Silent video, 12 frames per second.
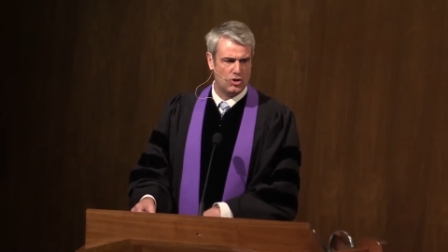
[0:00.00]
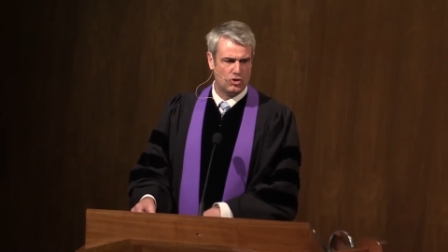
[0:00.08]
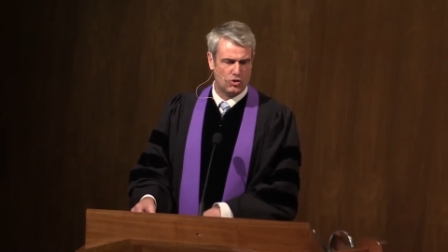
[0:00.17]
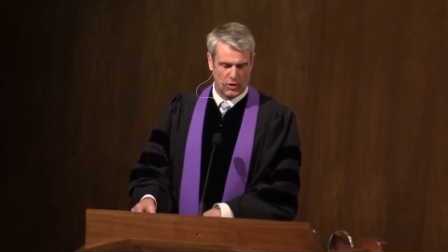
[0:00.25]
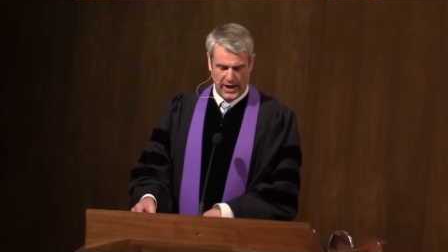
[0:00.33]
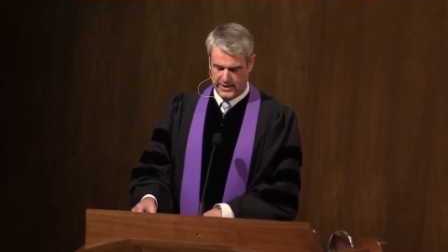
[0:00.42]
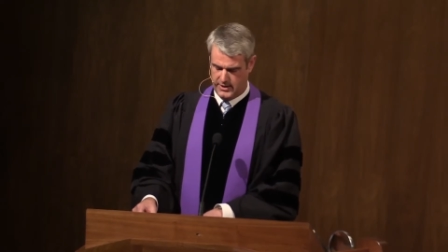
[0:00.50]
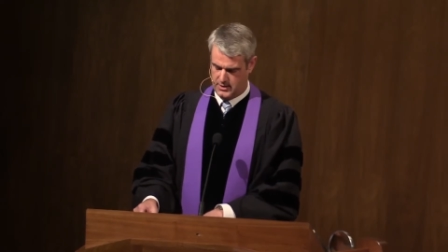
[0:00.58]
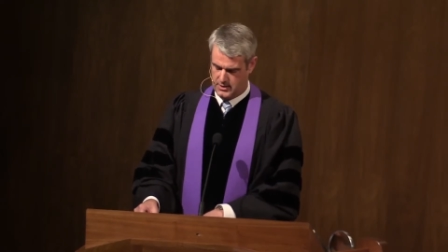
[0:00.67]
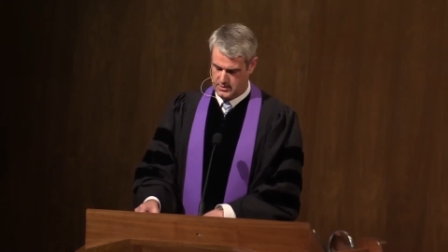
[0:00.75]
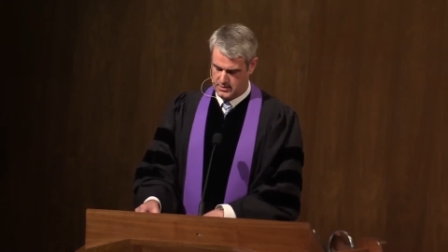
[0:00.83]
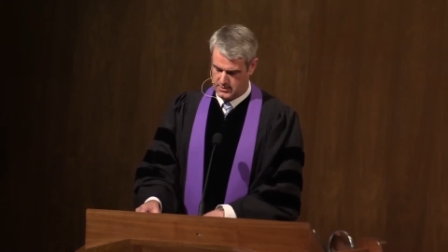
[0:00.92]

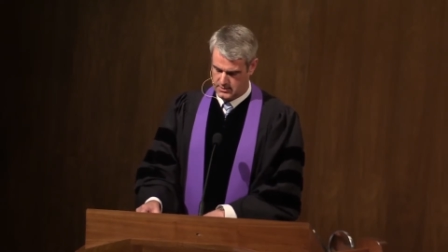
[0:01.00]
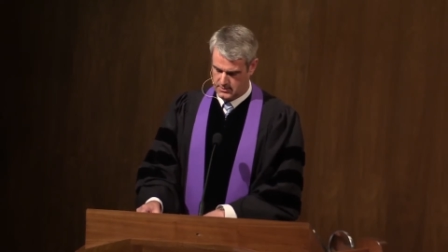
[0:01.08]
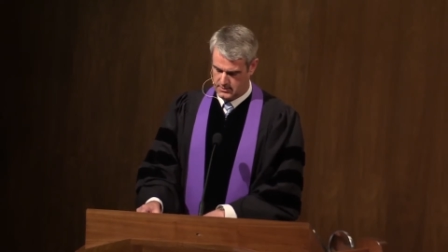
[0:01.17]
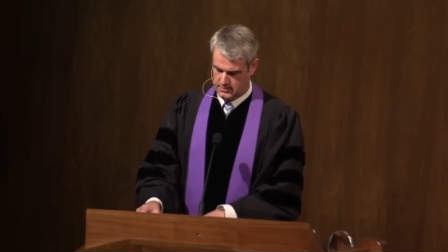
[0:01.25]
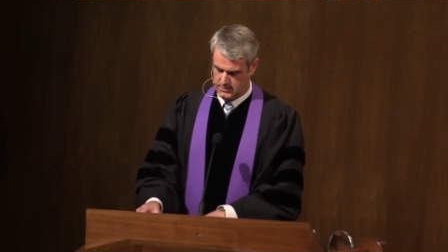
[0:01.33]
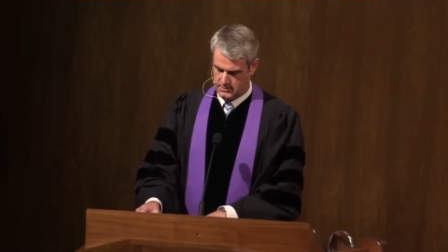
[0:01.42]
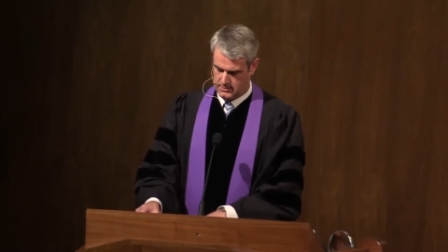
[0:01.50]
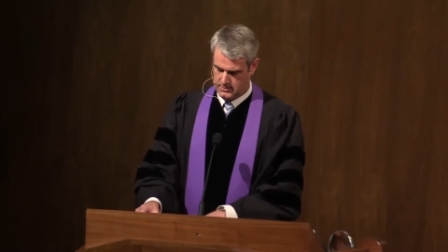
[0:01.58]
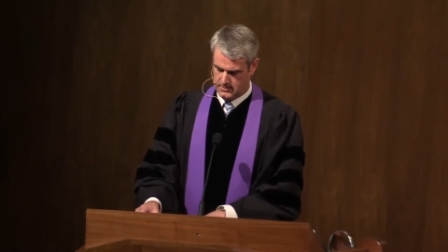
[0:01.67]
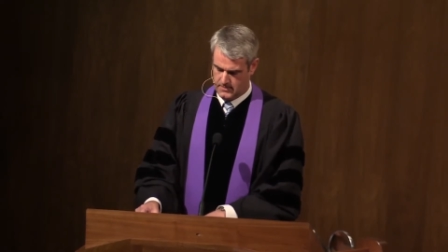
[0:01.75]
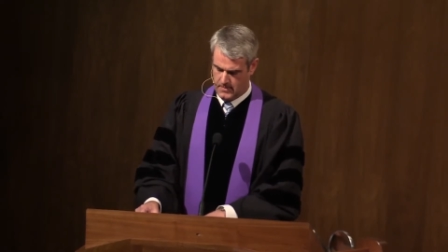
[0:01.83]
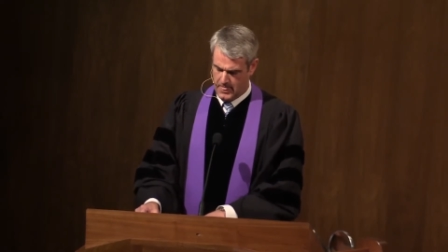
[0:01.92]
greater.
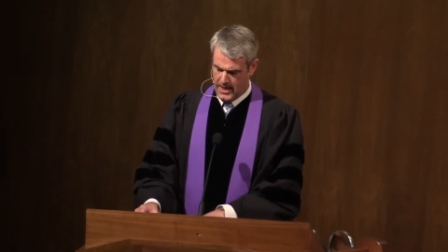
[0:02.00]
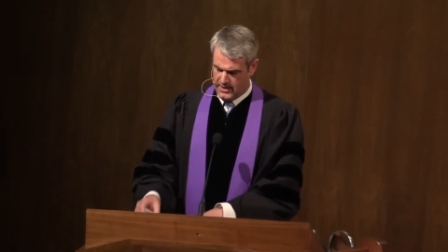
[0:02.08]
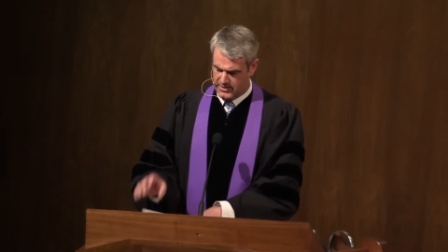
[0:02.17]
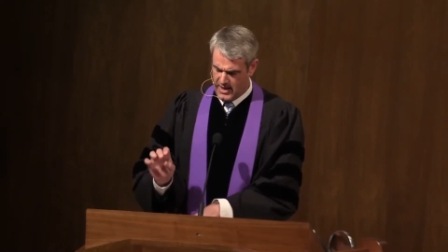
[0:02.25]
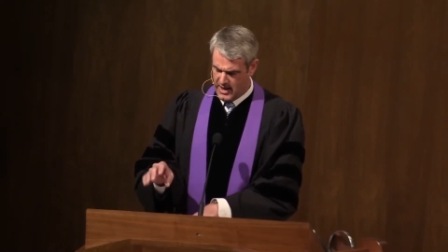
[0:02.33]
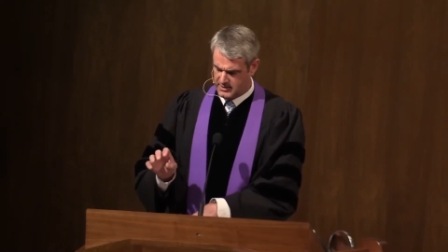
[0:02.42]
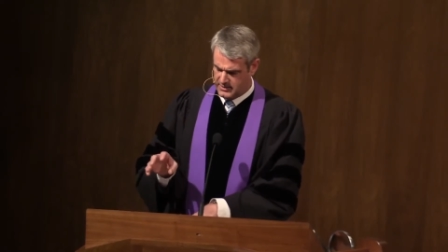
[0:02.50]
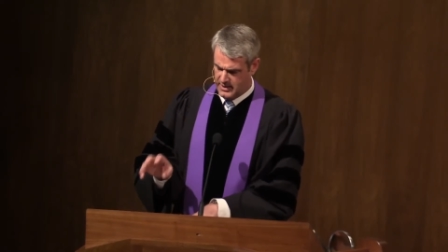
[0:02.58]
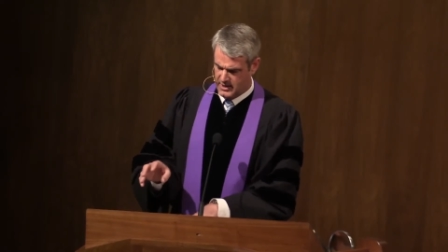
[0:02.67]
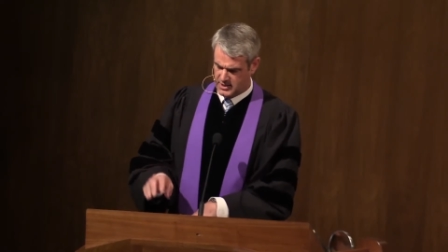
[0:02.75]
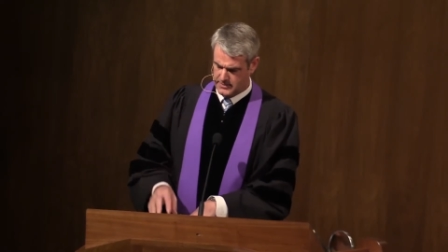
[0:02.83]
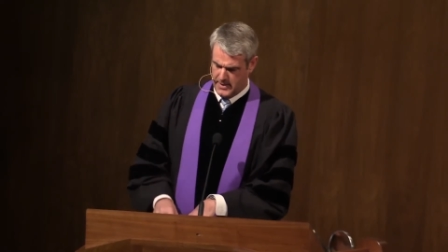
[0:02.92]
Thus,
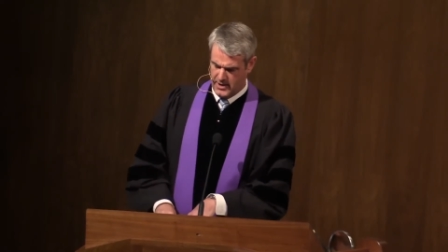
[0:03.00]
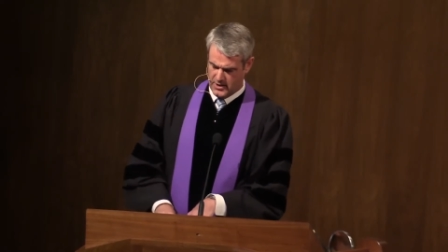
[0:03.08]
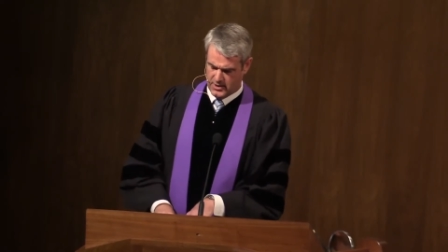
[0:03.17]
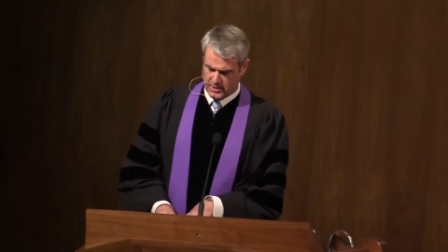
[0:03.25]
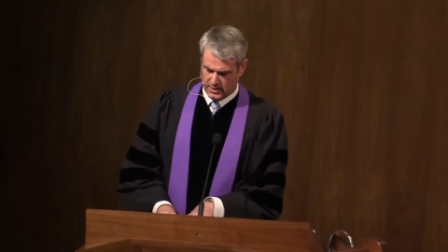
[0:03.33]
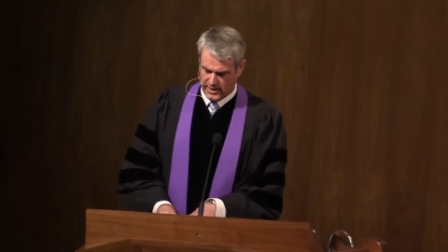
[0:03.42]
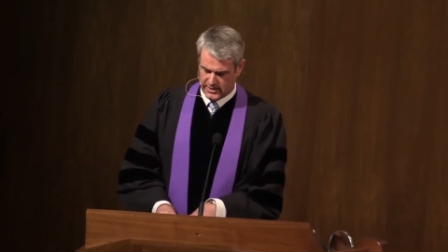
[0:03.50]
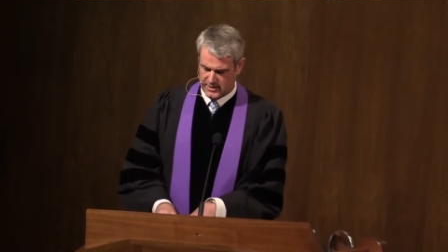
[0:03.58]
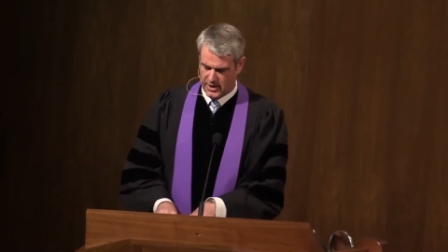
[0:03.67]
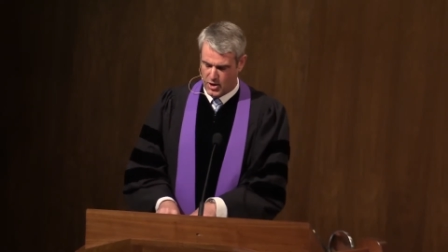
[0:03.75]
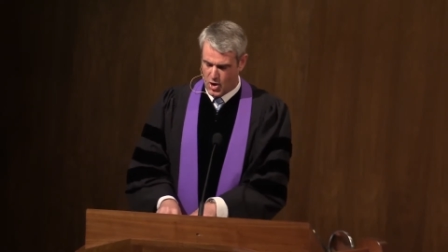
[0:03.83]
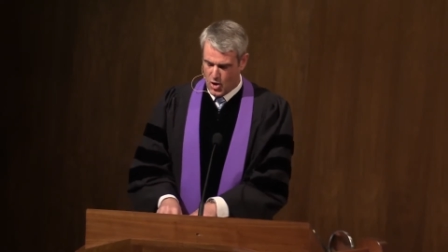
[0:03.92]
this miracle is the